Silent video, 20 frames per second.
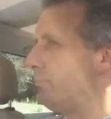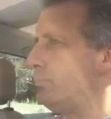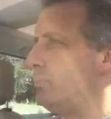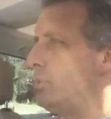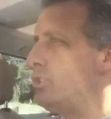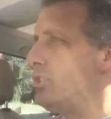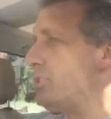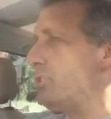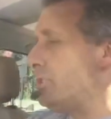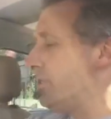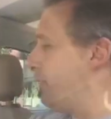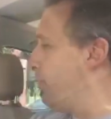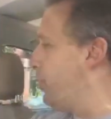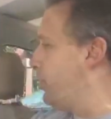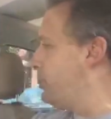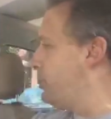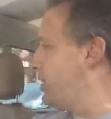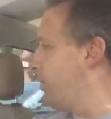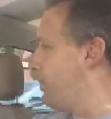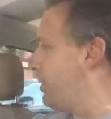Which is
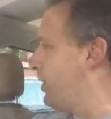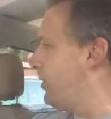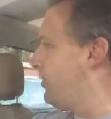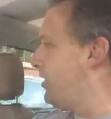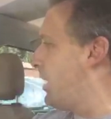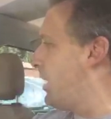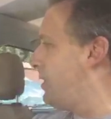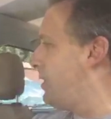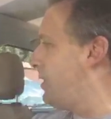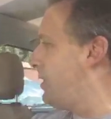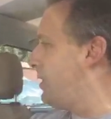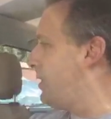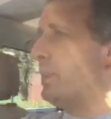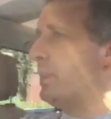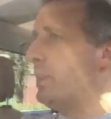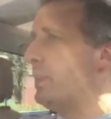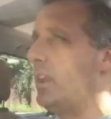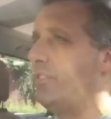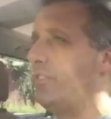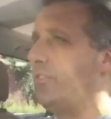unfortunate, because I think it'll be
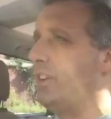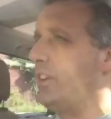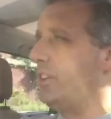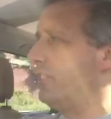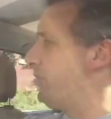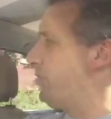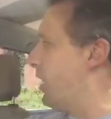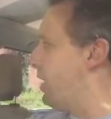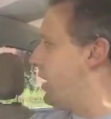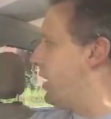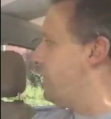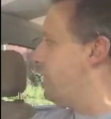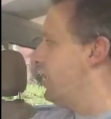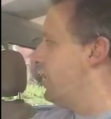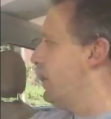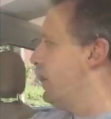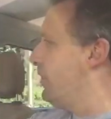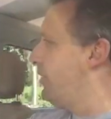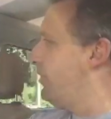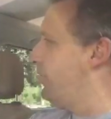a lot of fun to skydive.
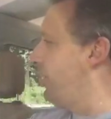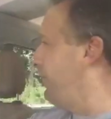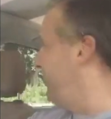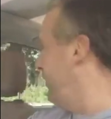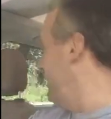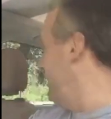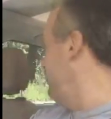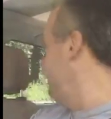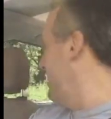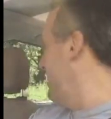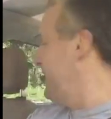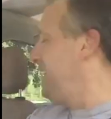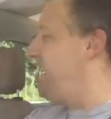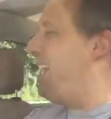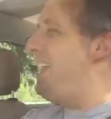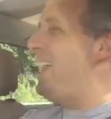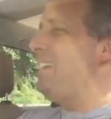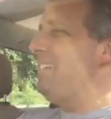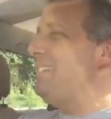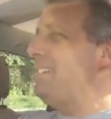Surfing,
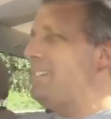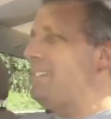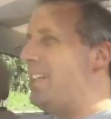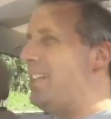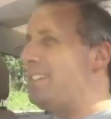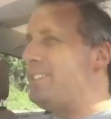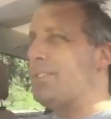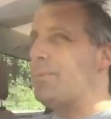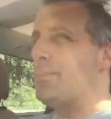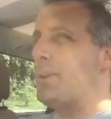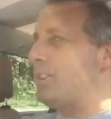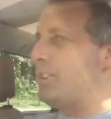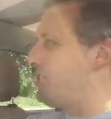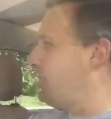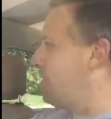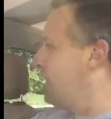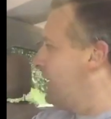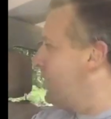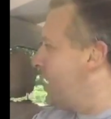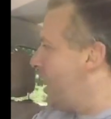not so
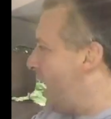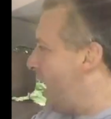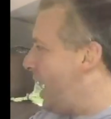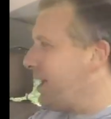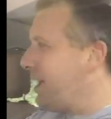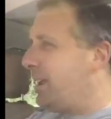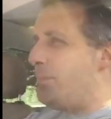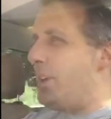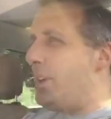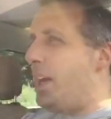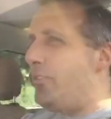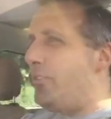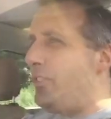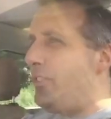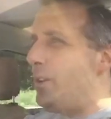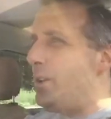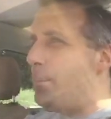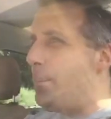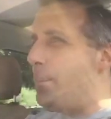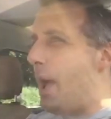much. I am not
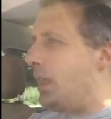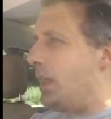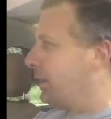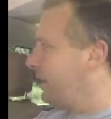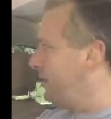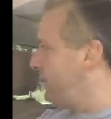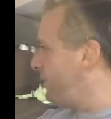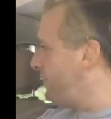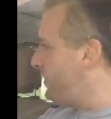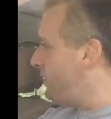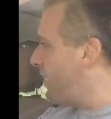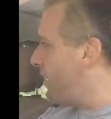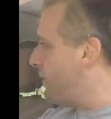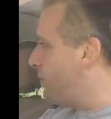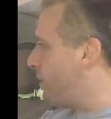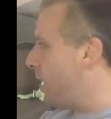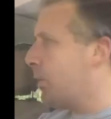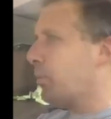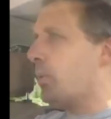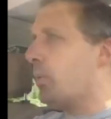very balanced
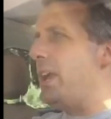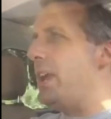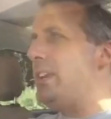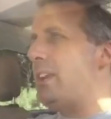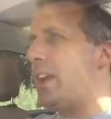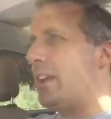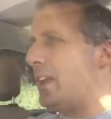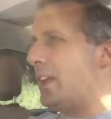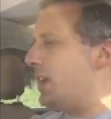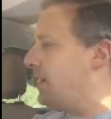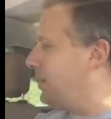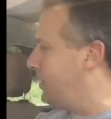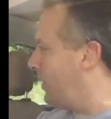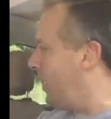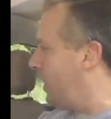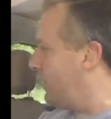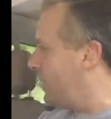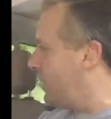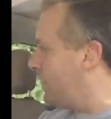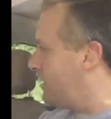in my weight. I kind of
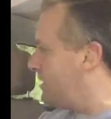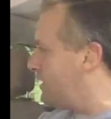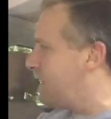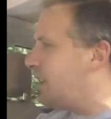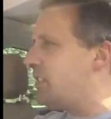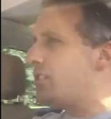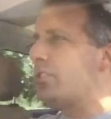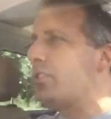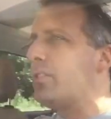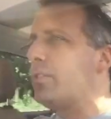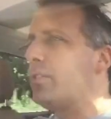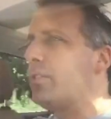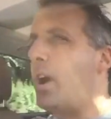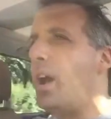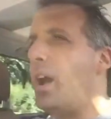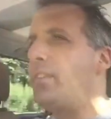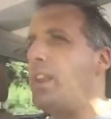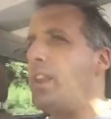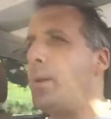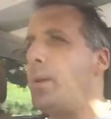have that center of
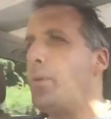gravity.